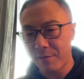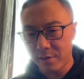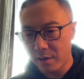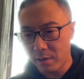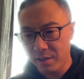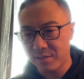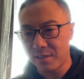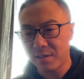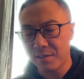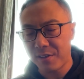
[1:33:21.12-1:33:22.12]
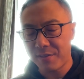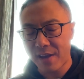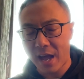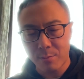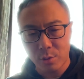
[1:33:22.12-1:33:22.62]
the existing
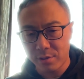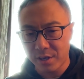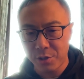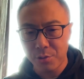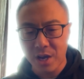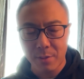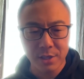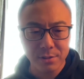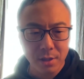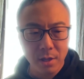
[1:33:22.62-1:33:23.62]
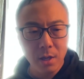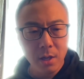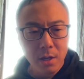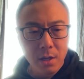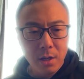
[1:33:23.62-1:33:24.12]
VFAM or the newcomers.
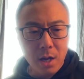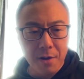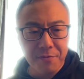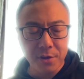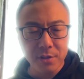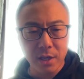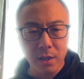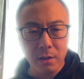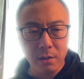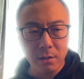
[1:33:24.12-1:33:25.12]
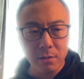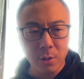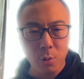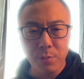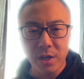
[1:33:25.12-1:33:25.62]
Firstly,
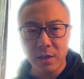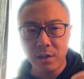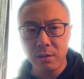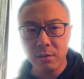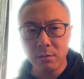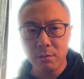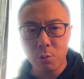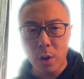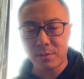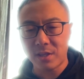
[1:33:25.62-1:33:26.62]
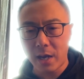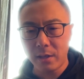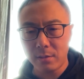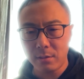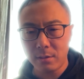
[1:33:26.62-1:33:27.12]
there will be a new
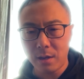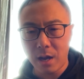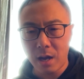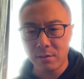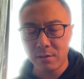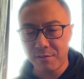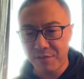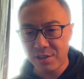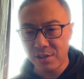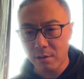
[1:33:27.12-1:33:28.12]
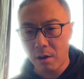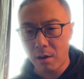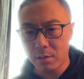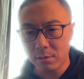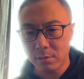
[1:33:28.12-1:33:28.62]
website under the
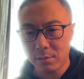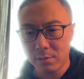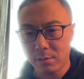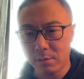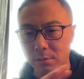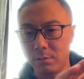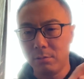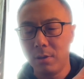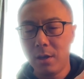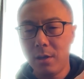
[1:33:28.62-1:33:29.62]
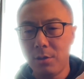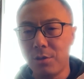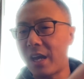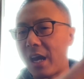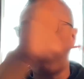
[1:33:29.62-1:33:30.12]
VeChain.org to you
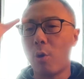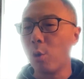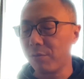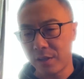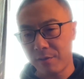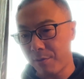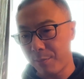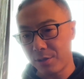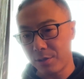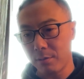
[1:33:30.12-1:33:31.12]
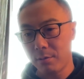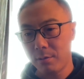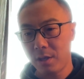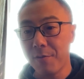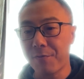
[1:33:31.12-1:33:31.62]
can have all of the information.
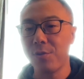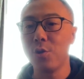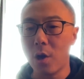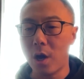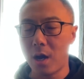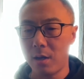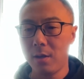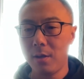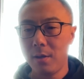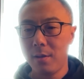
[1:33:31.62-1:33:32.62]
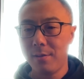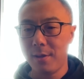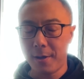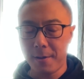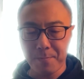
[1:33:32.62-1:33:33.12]
If you are
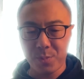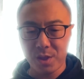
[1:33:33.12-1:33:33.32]
the